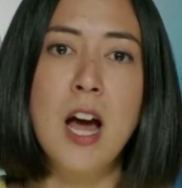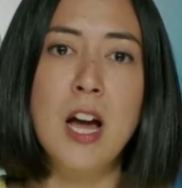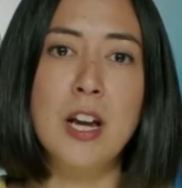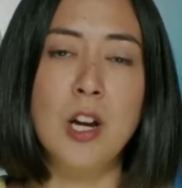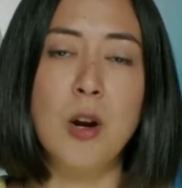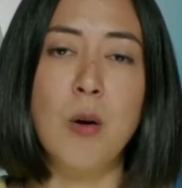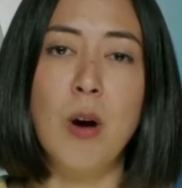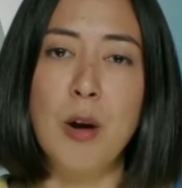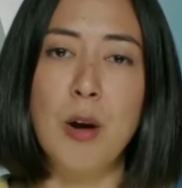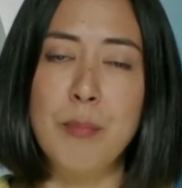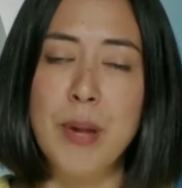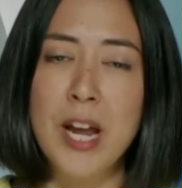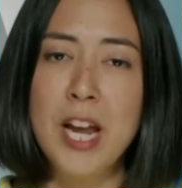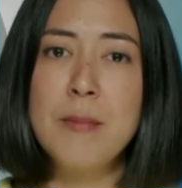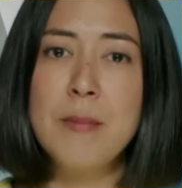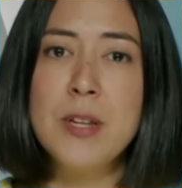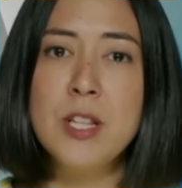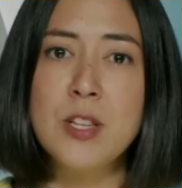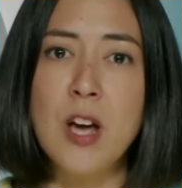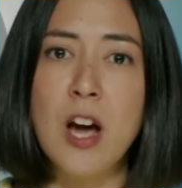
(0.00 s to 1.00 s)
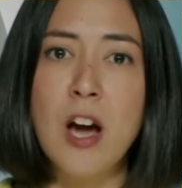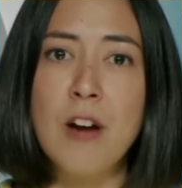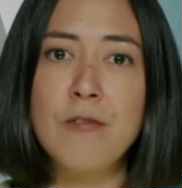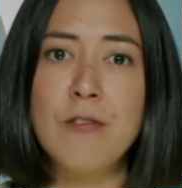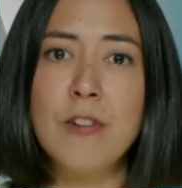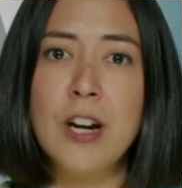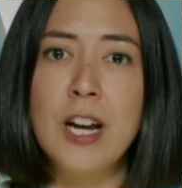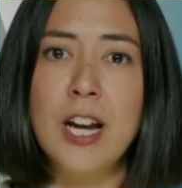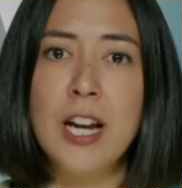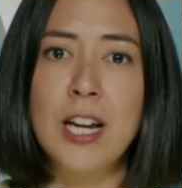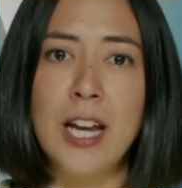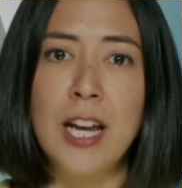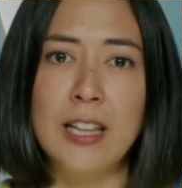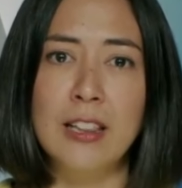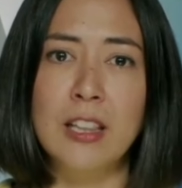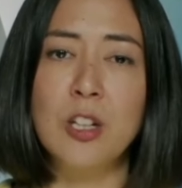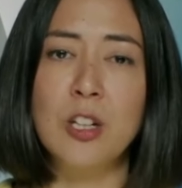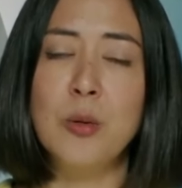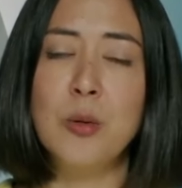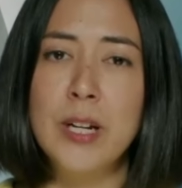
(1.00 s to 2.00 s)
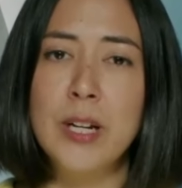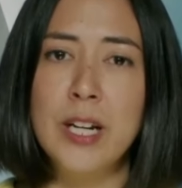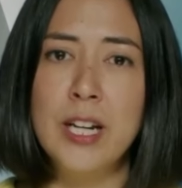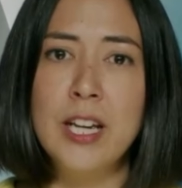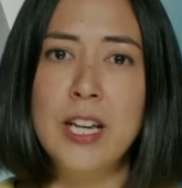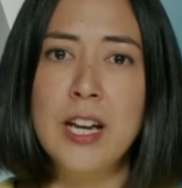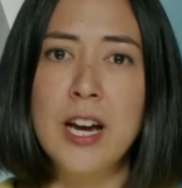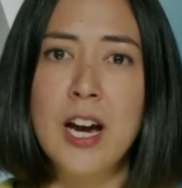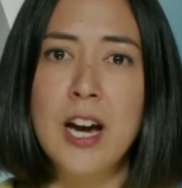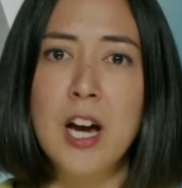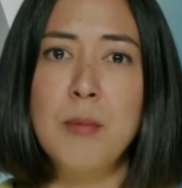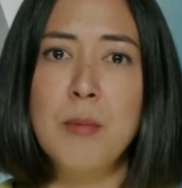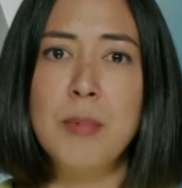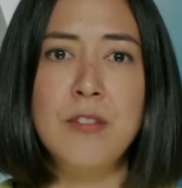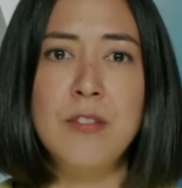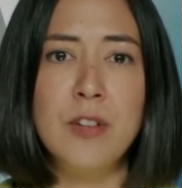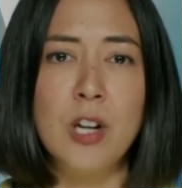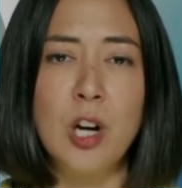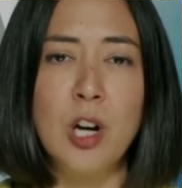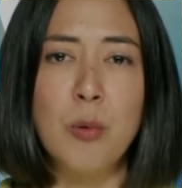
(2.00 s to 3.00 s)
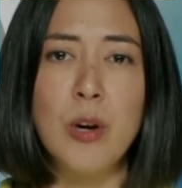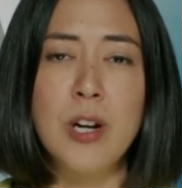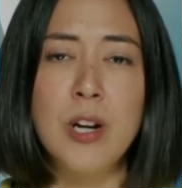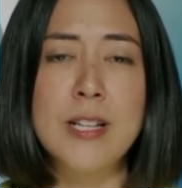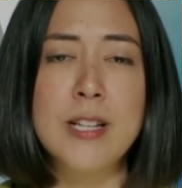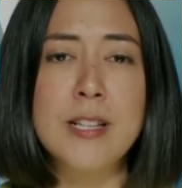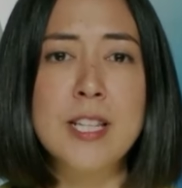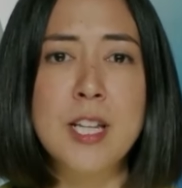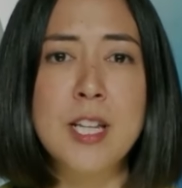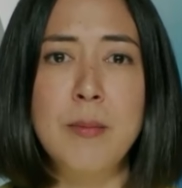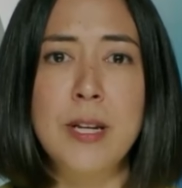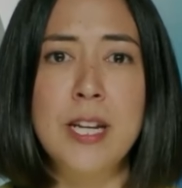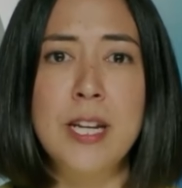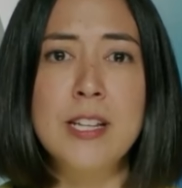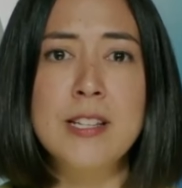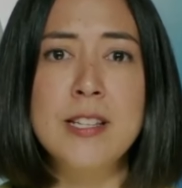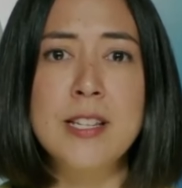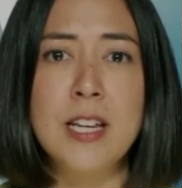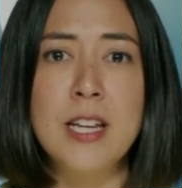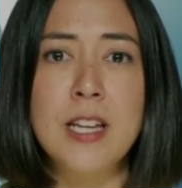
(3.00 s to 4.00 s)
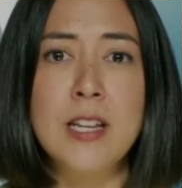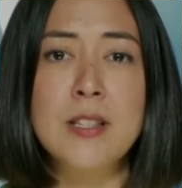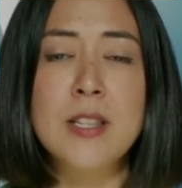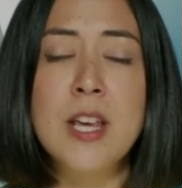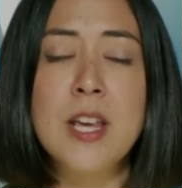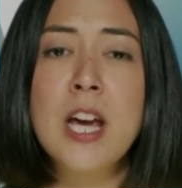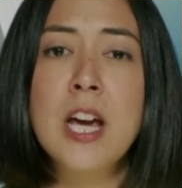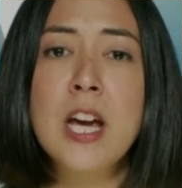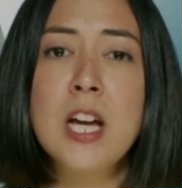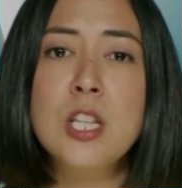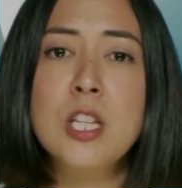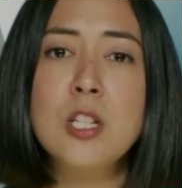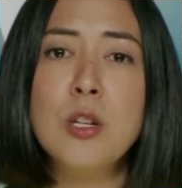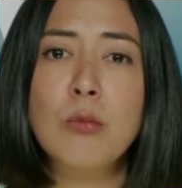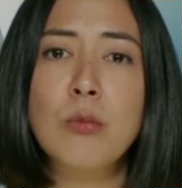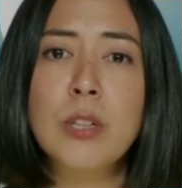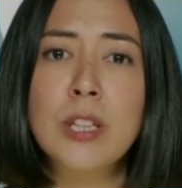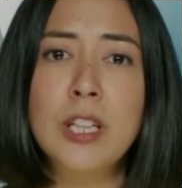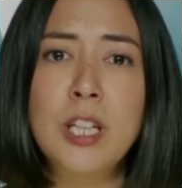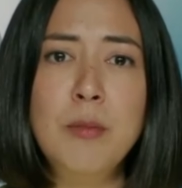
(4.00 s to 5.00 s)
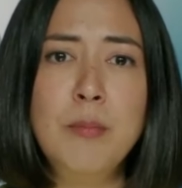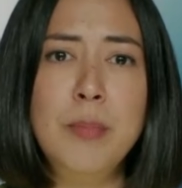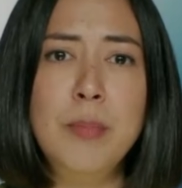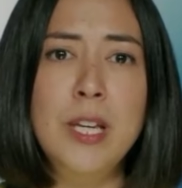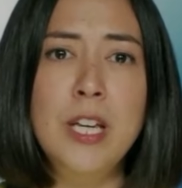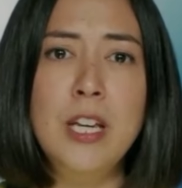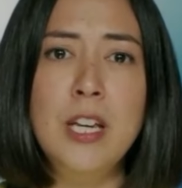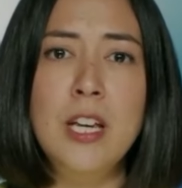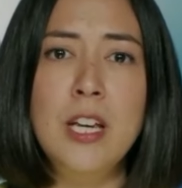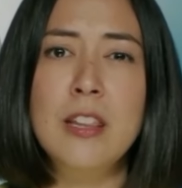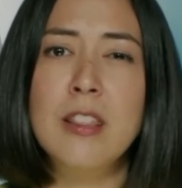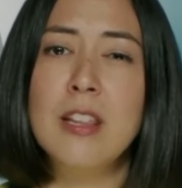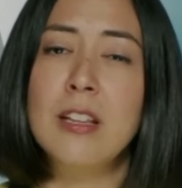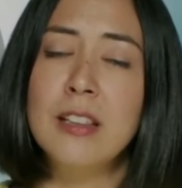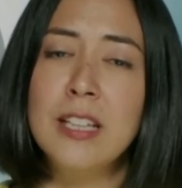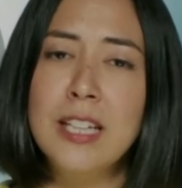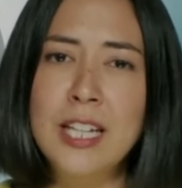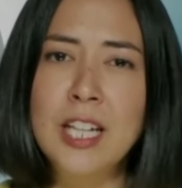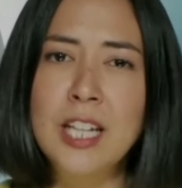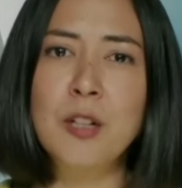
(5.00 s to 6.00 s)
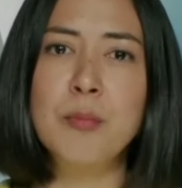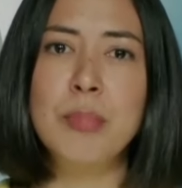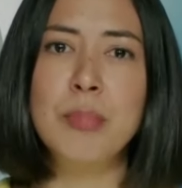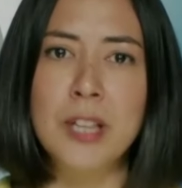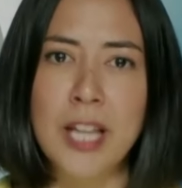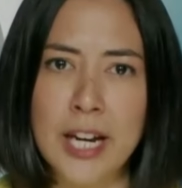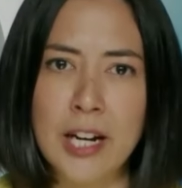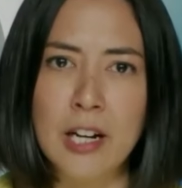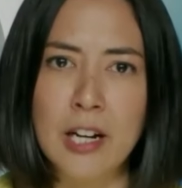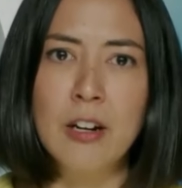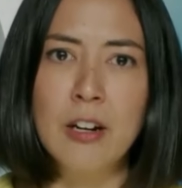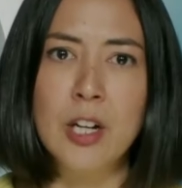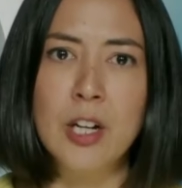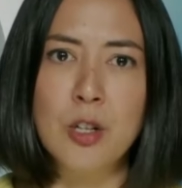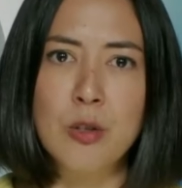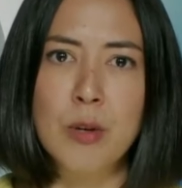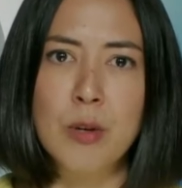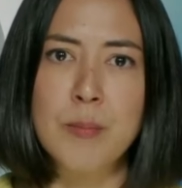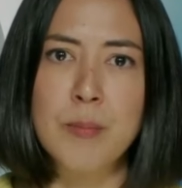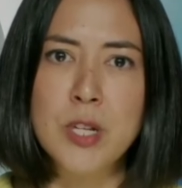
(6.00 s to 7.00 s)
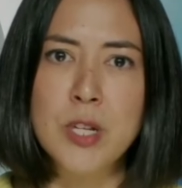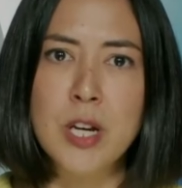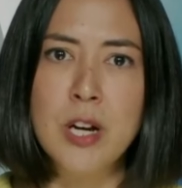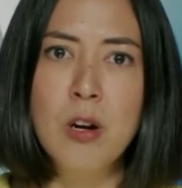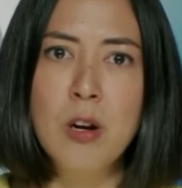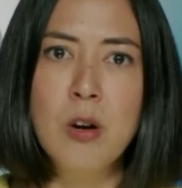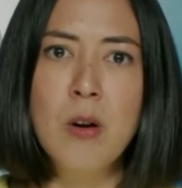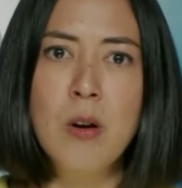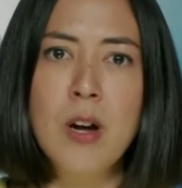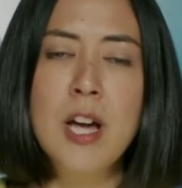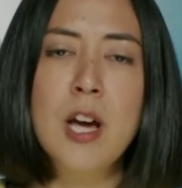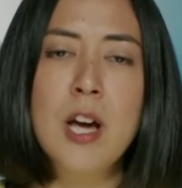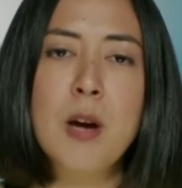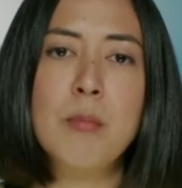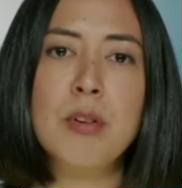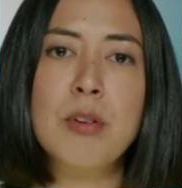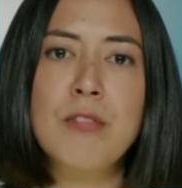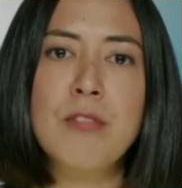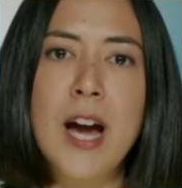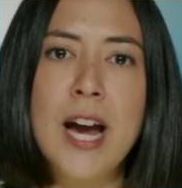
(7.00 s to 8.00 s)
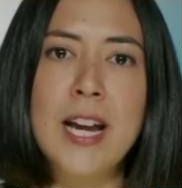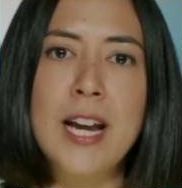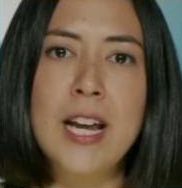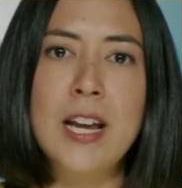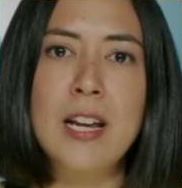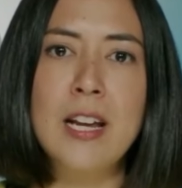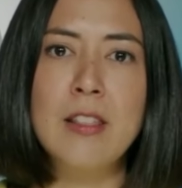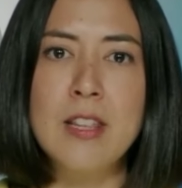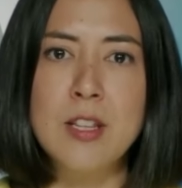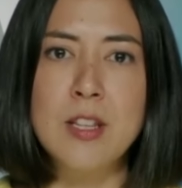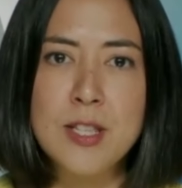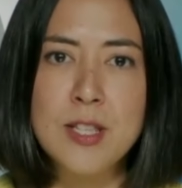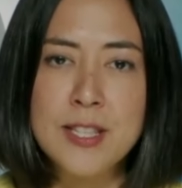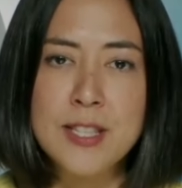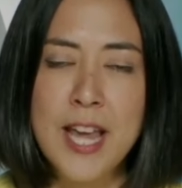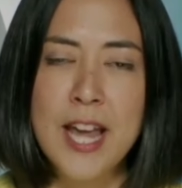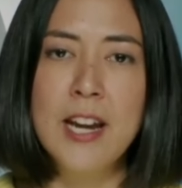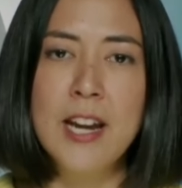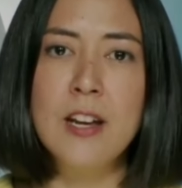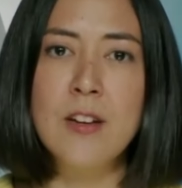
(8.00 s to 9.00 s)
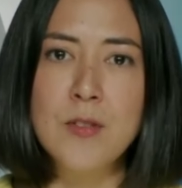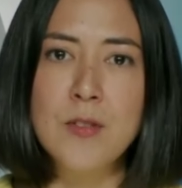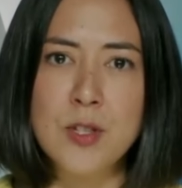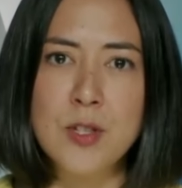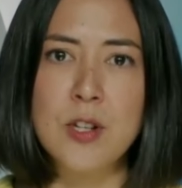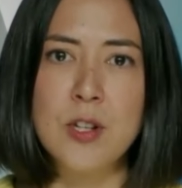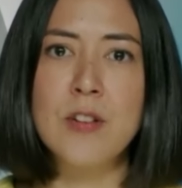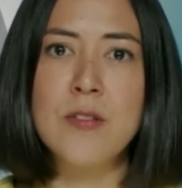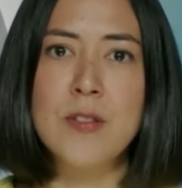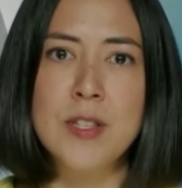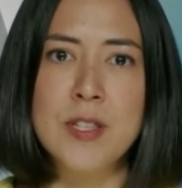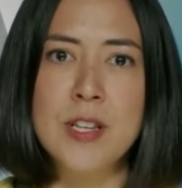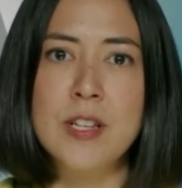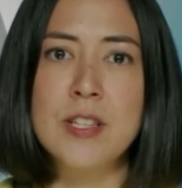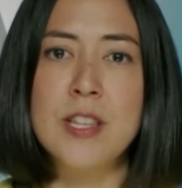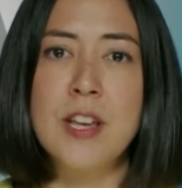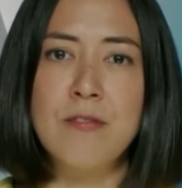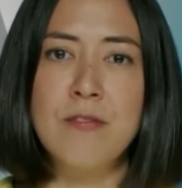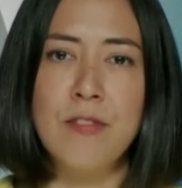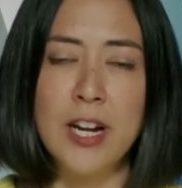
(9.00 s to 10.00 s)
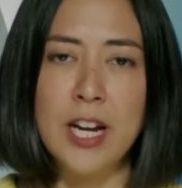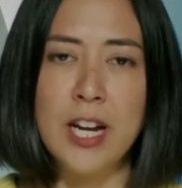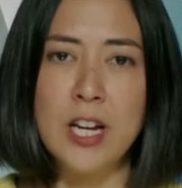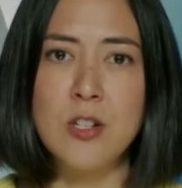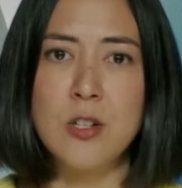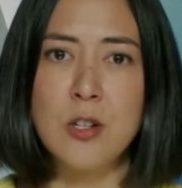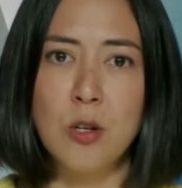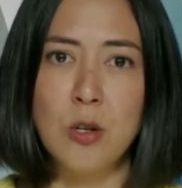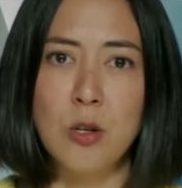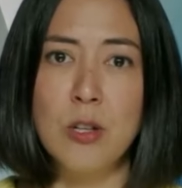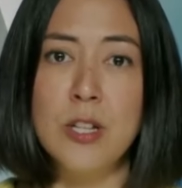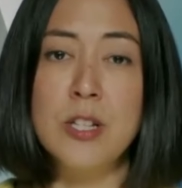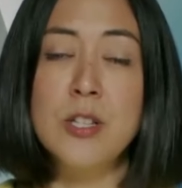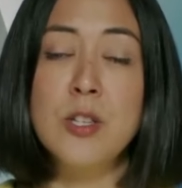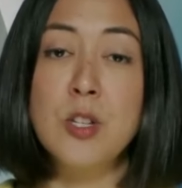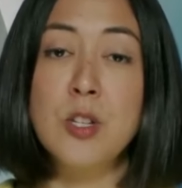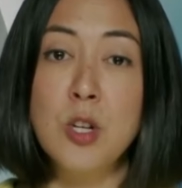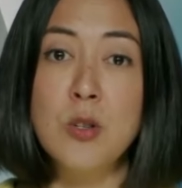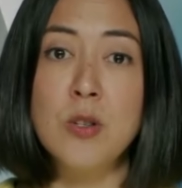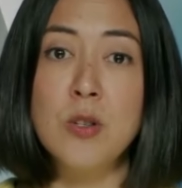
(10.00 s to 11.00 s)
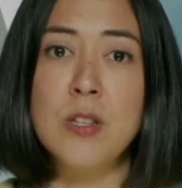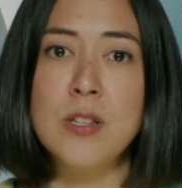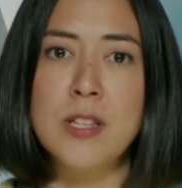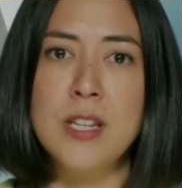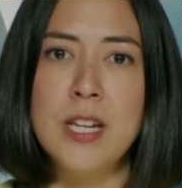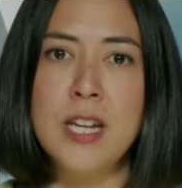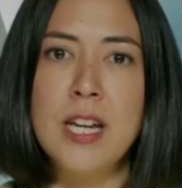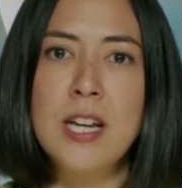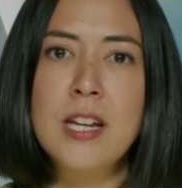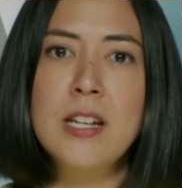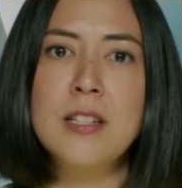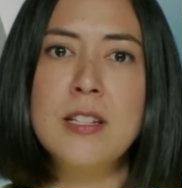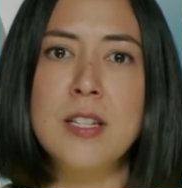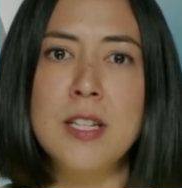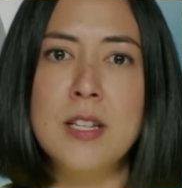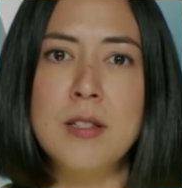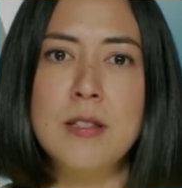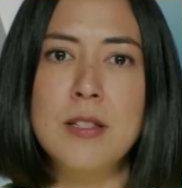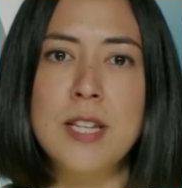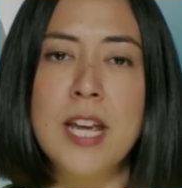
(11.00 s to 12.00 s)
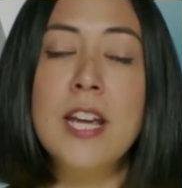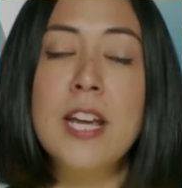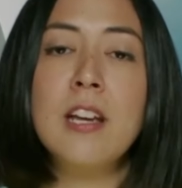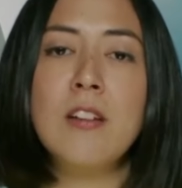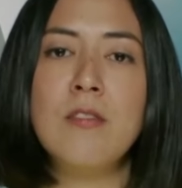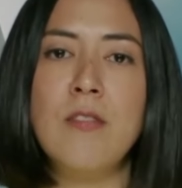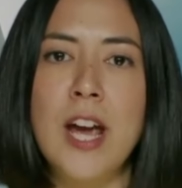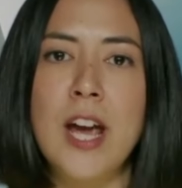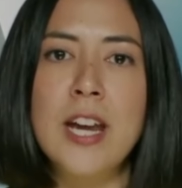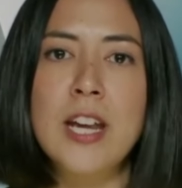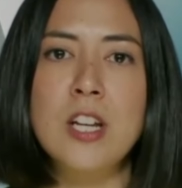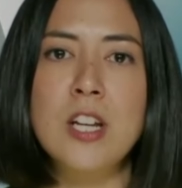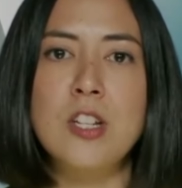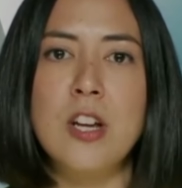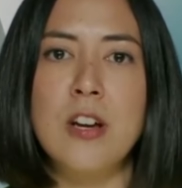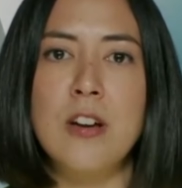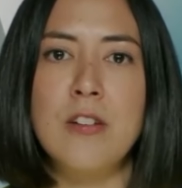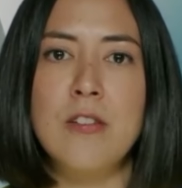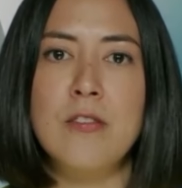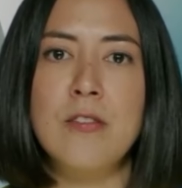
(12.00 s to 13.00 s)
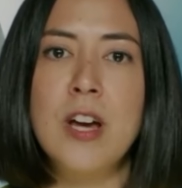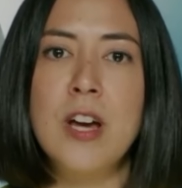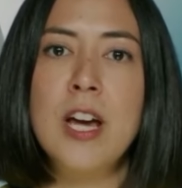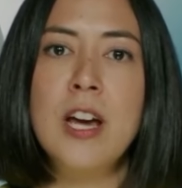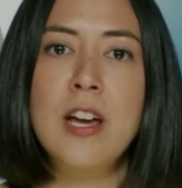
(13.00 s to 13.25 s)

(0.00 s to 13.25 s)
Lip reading: you know, our payments offering and liquidity hub, even our work in CBDCs, to really be the leading player in crypto, providing the set of services that financial institutions need to take advantage of